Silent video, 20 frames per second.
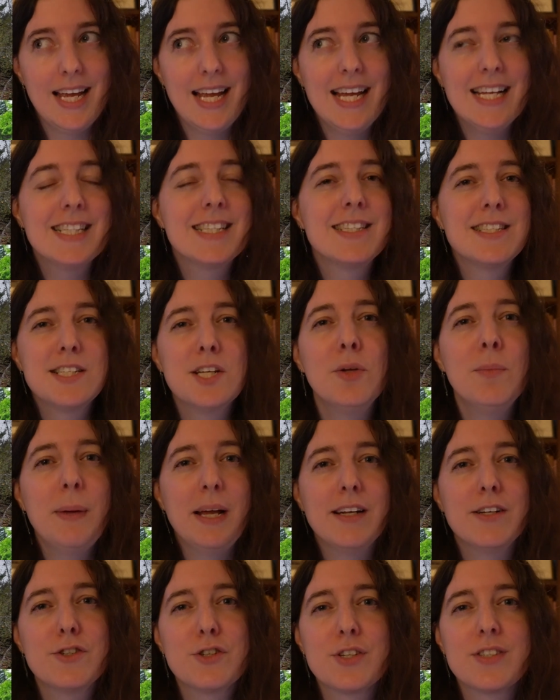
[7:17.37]
it still
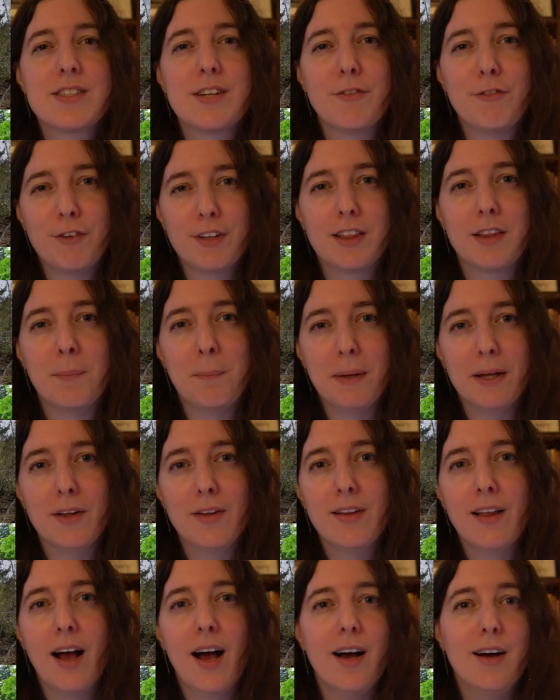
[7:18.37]
manages to fit the
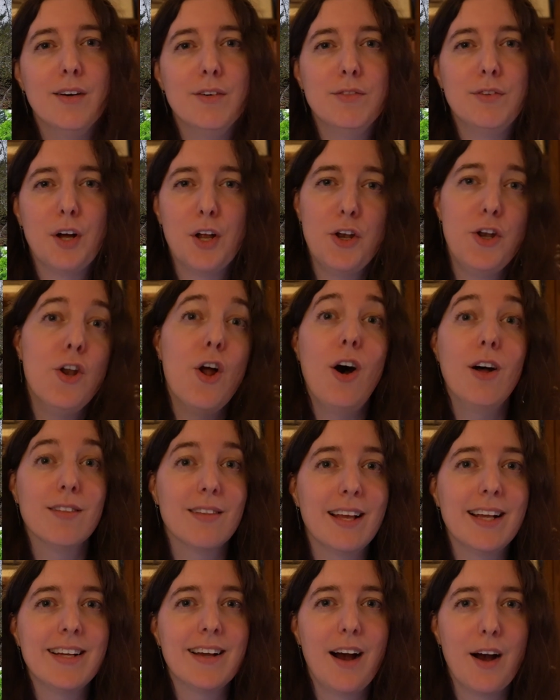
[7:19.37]
bill of not
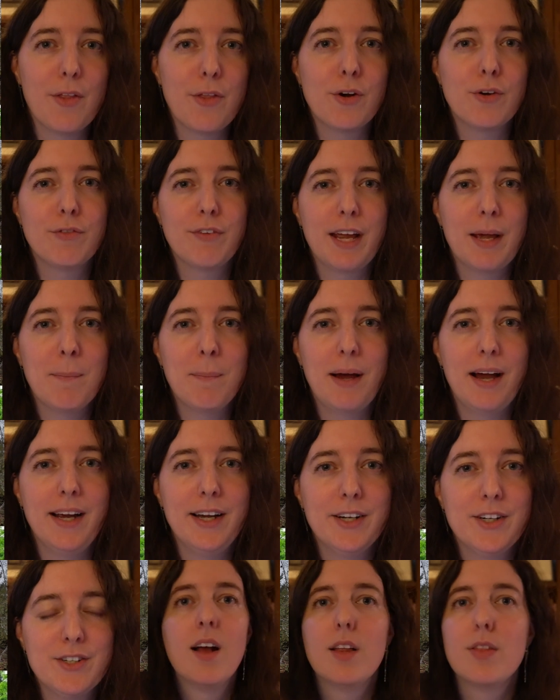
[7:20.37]
like other
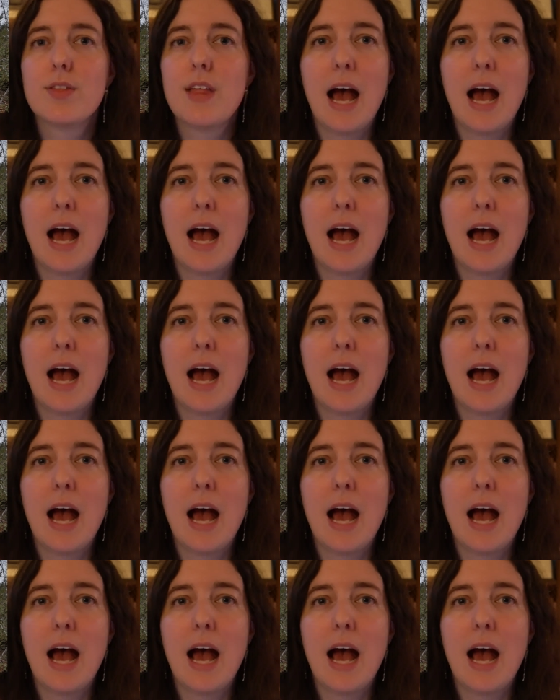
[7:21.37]
vampires.